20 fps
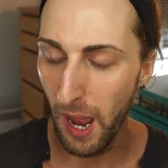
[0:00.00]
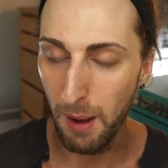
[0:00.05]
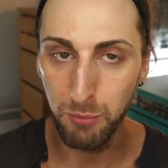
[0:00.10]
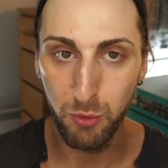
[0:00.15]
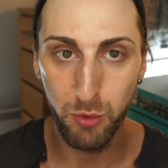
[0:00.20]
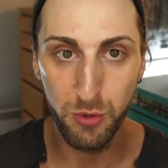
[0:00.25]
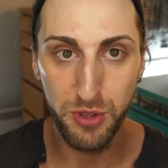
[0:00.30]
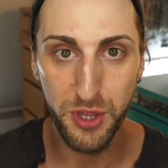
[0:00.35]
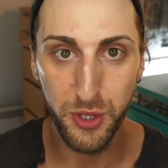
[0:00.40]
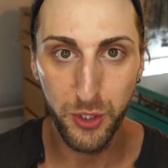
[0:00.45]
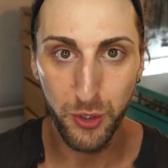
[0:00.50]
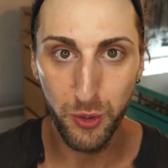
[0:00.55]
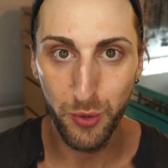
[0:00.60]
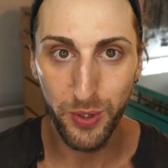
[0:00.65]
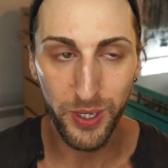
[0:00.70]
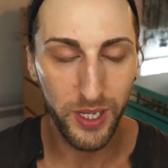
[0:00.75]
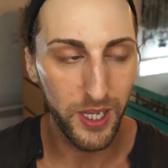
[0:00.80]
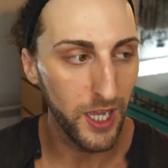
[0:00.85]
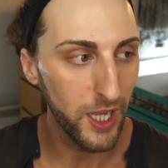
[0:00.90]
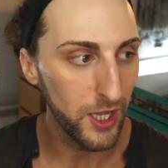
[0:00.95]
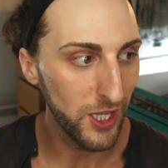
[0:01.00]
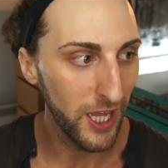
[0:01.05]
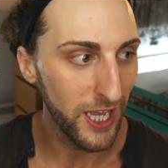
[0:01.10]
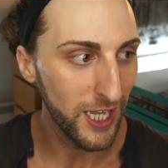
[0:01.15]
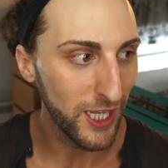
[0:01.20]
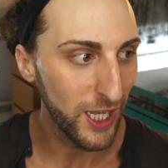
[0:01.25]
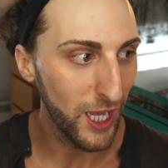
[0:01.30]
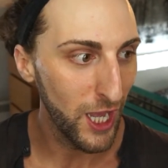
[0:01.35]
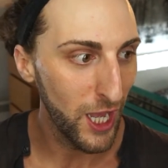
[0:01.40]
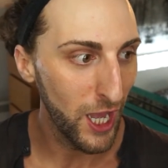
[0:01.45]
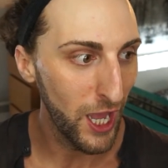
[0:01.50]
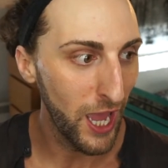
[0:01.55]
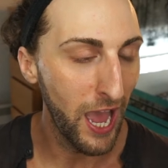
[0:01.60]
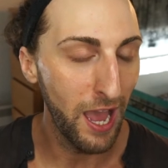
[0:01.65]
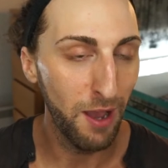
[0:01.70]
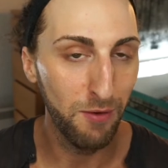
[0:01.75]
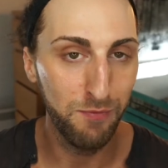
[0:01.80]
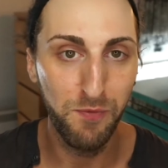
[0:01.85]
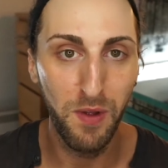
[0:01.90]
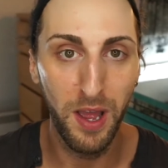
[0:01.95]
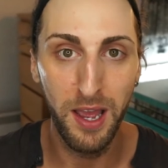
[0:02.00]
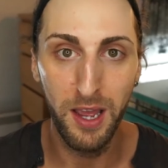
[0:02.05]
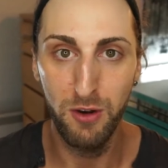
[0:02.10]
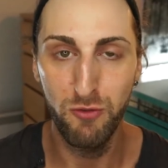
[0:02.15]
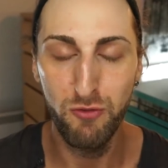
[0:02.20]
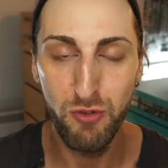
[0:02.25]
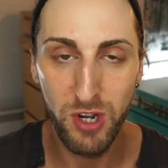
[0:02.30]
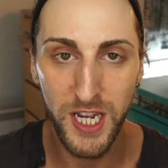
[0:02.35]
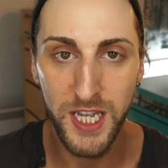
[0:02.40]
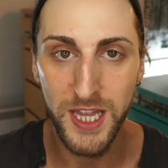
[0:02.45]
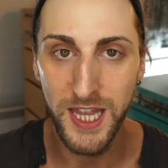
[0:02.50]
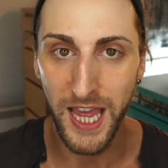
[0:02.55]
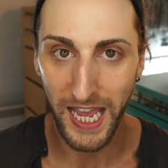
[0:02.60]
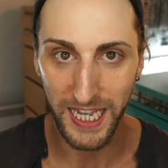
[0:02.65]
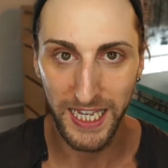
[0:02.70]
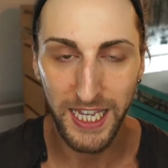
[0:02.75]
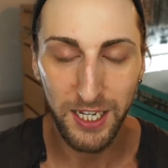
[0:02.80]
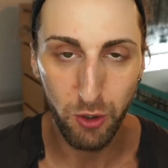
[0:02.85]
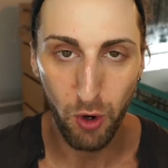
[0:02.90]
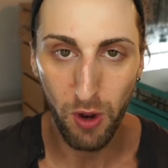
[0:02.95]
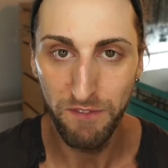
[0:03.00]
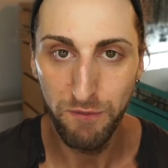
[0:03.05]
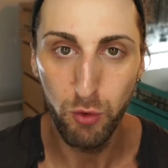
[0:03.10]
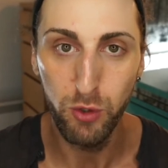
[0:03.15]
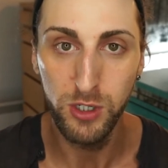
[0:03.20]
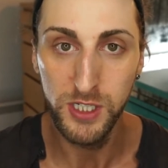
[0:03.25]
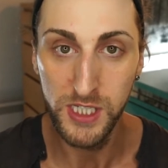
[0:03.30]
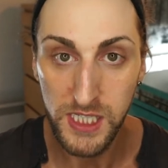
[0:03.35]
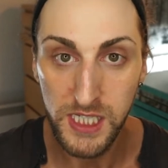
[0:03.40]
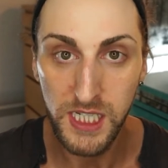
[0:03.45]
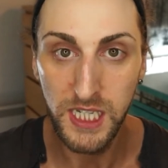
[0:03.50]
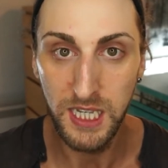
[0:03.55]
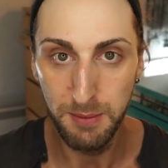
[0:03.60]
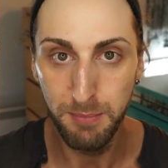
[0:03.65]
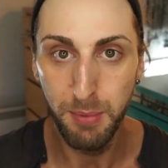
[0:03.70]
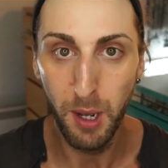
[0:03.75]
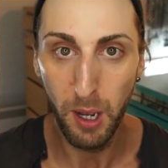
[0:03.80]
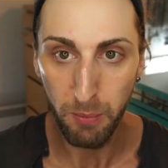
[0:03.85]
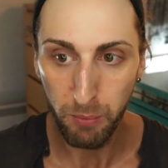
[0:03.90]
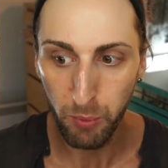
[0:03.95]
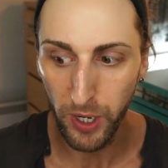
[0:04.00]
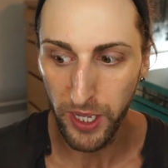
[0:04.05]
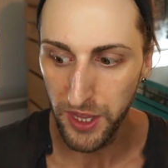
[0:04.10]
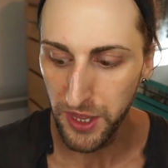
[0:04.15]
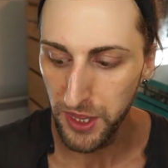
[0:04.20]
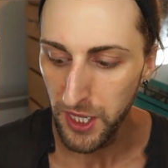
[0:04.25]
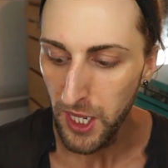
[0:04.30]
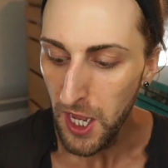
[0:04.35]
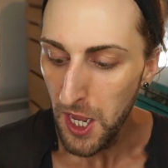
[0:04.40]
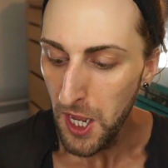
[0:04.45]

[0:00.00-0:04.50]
I'm going through it like at a rate that I cannot afford to keep up with.